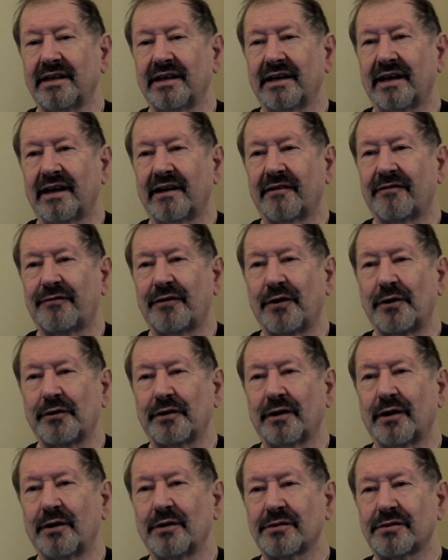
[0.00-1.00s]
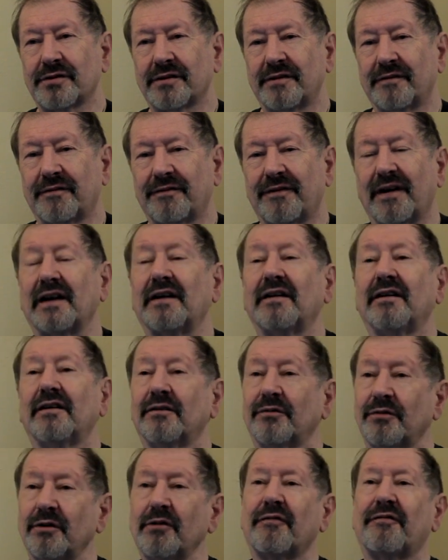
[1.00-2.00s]
photos and
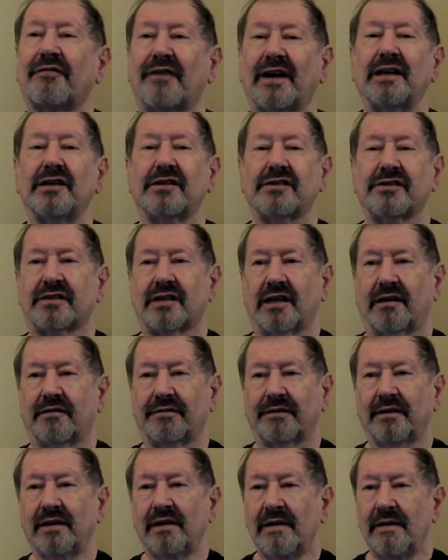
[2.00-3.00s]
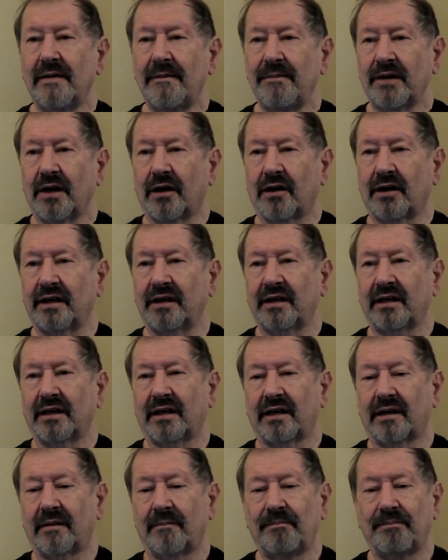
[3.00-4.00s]
real funny stuff.
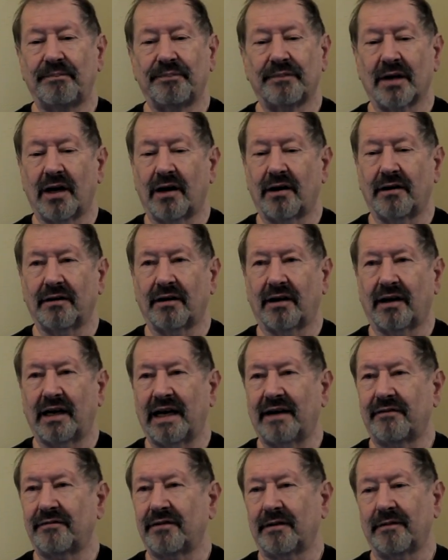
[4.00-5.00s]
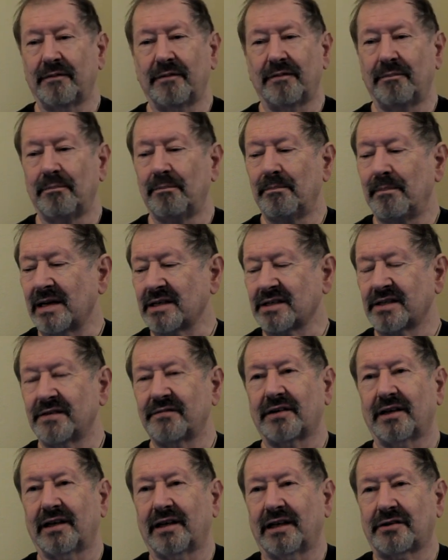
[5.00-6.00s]
I have a massive
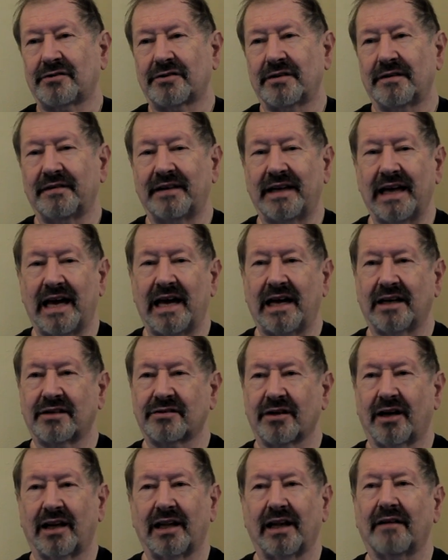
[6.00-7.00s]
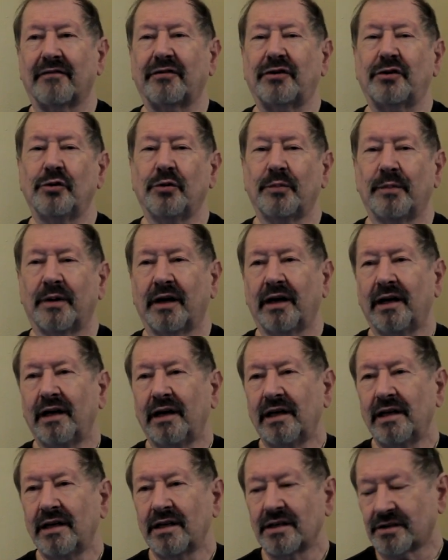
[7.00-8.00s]
collection of gags. I love humor,
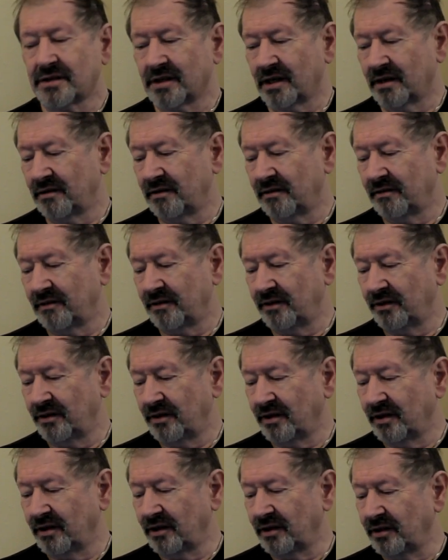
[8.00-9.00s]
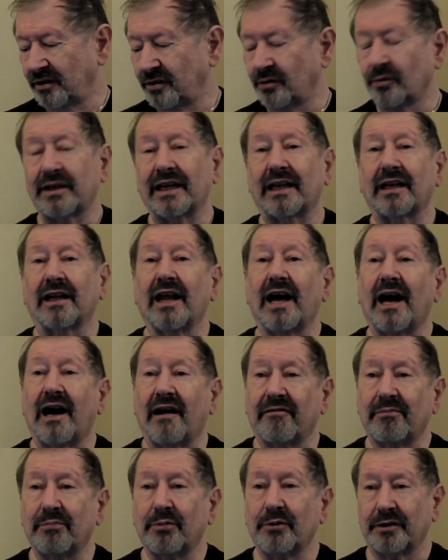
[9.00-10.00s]
so you get a
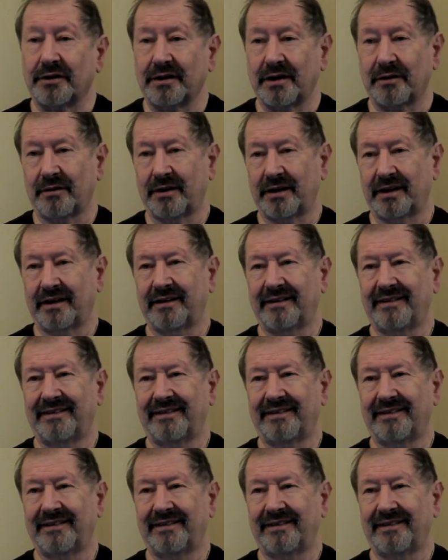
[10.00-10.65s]
laugh, put it that way.